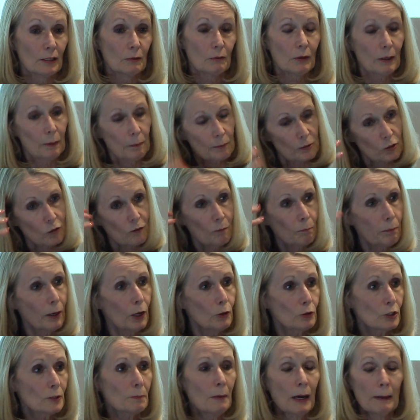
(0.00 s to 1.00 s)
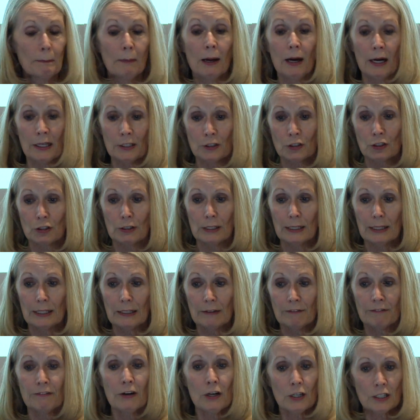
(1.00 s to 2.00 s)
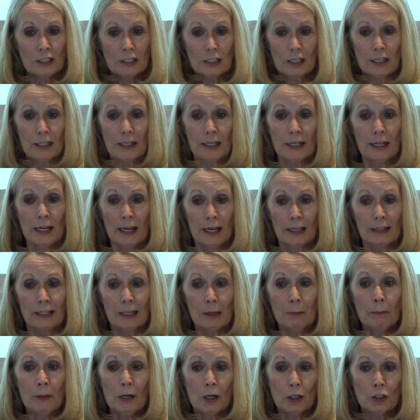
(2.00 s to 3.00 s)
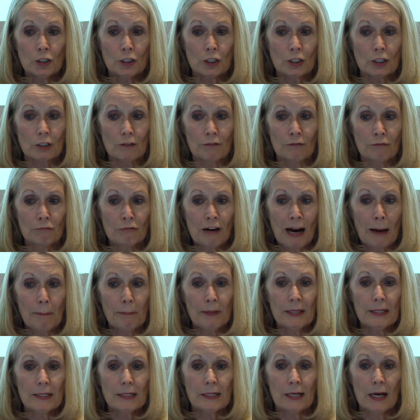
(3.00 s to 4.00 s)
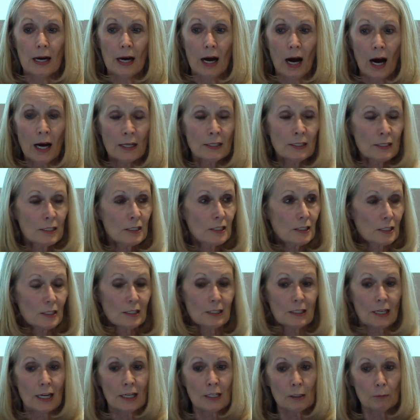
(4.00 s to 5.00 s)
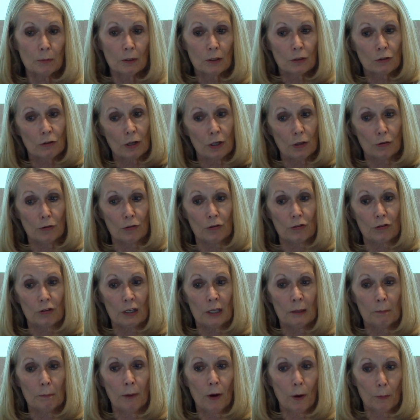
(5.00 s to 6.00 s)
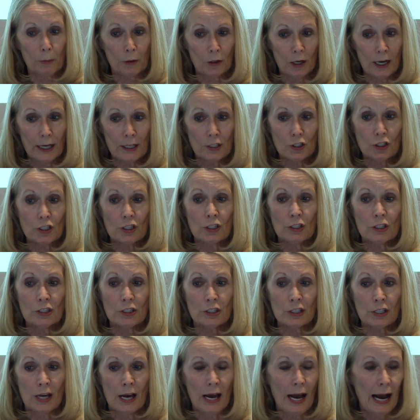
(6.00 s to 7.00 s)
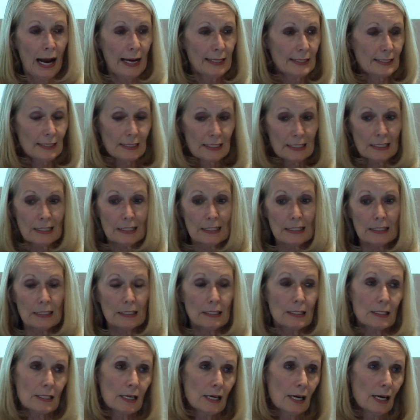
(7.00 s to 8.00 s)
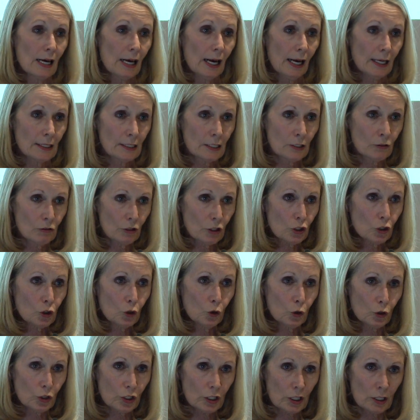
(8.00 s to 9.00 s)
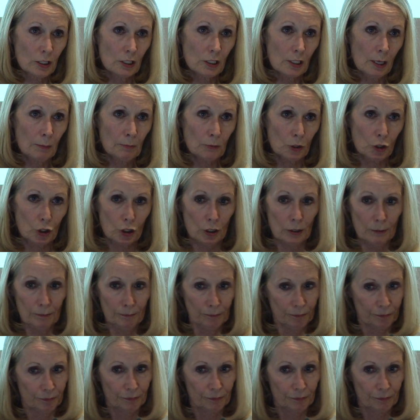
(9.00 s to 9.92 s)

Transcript: well, it sort of blows my mind, really. Firstly, the emergence of rapid, unsustainable growth in populations and cities and in resource consumption.